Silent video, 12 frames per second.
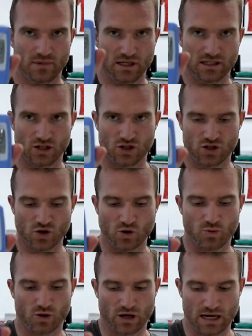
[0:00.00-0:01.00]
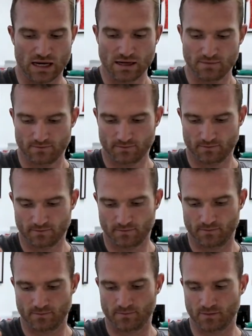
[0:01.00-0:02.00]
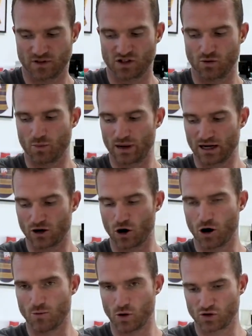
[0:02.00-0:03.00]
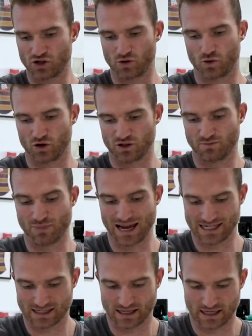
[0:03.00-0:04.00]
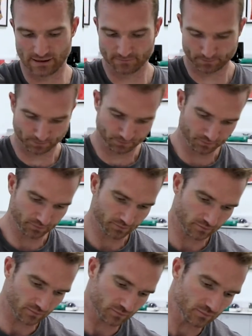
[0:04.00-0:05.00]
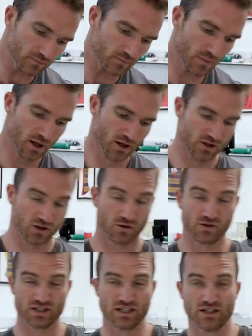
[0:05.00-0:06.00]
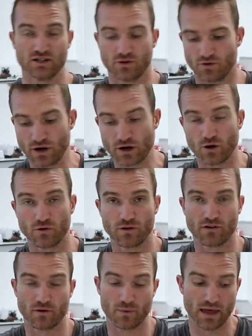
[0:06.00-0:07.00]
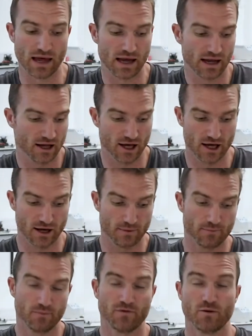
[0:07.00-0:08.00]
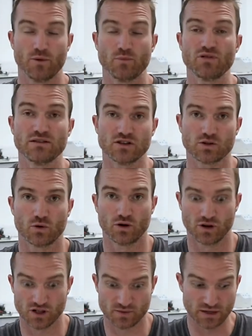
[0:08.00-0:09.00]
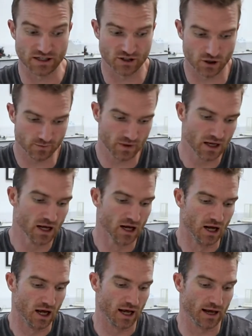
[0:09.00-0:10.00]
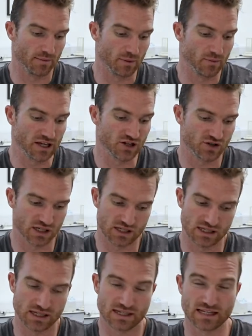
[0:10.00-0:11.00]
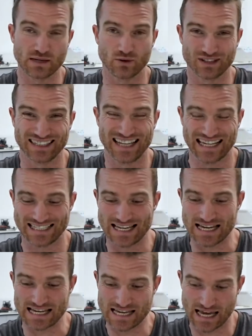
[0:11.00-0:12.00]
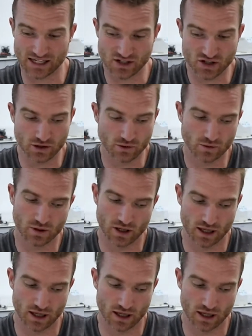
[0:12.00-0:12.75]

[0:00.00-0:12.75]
is at 2.8. So we're back almost towards baseline. So obviously the recovery from there, from the previous one has been done. It'd be interesting to see what the lactate gets to